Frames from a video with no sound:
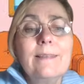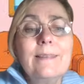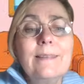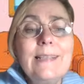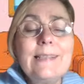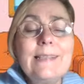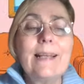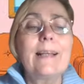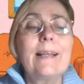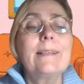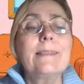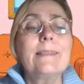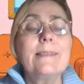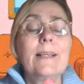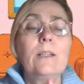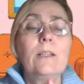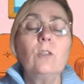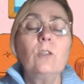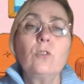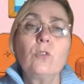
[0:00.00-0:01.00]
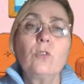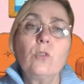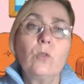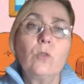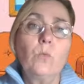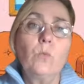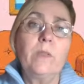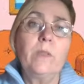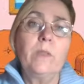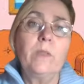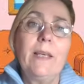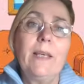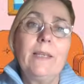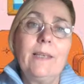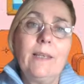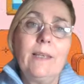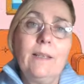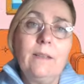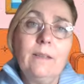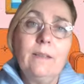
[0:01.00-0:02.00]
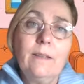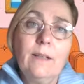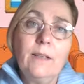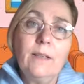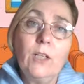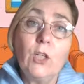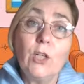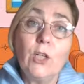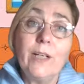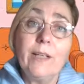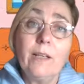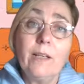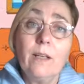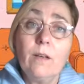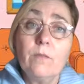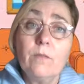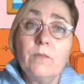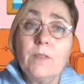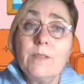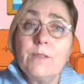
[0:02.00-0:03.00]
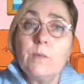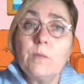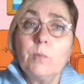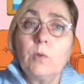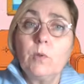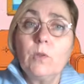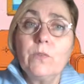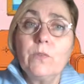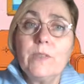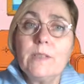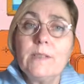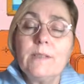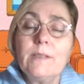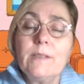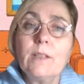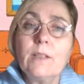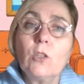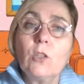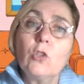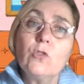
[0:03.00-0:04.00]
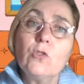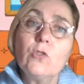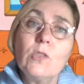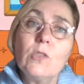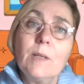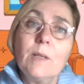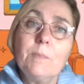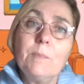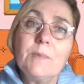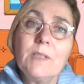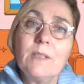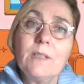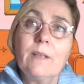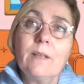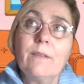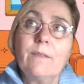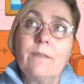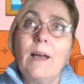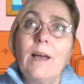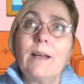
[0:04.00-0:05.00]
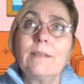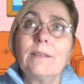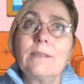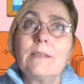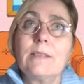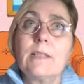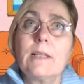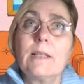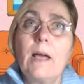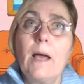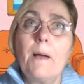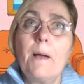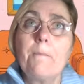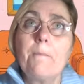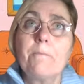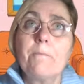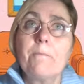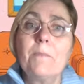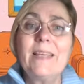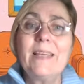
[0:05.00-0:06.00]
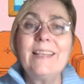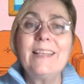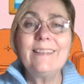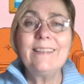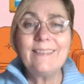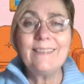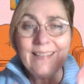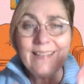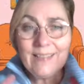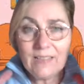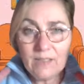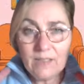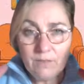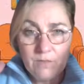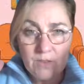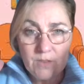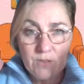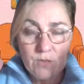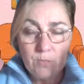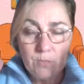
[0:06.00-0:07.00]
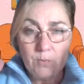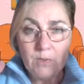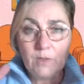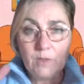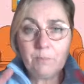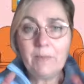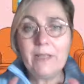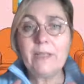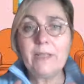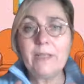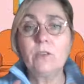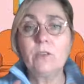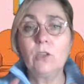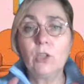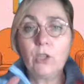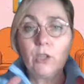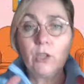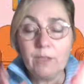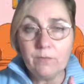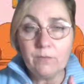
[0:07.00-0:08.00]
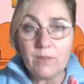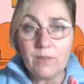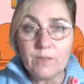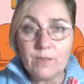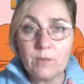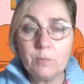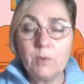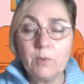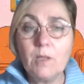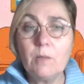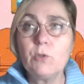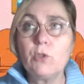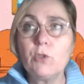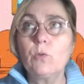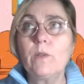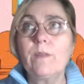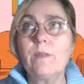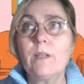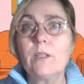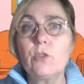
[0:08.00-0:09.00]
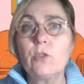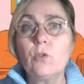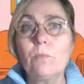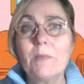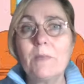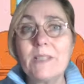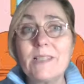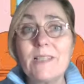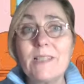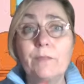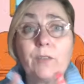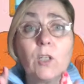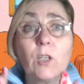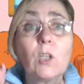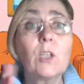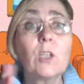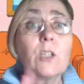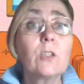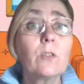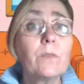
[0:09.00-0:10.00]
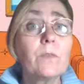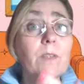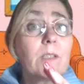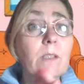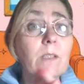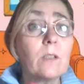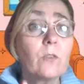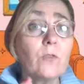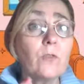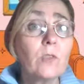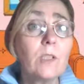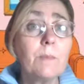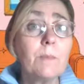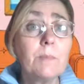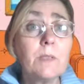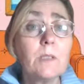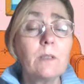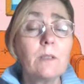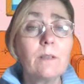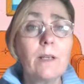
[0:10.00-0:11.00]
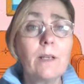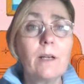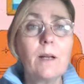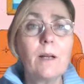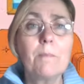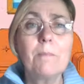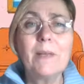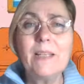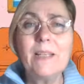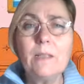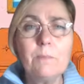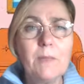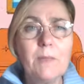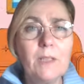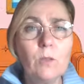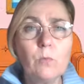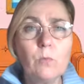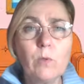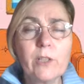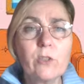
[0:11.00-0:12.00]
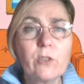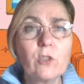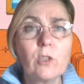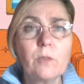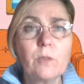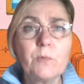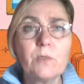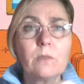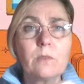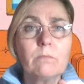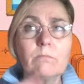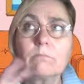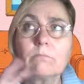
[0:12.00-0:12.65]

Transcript: this has a lot to do with making learning visible. This is a concept that making thinking visible and making learning visible. I'm sure that you must have heard of this concept. There are many, many workshops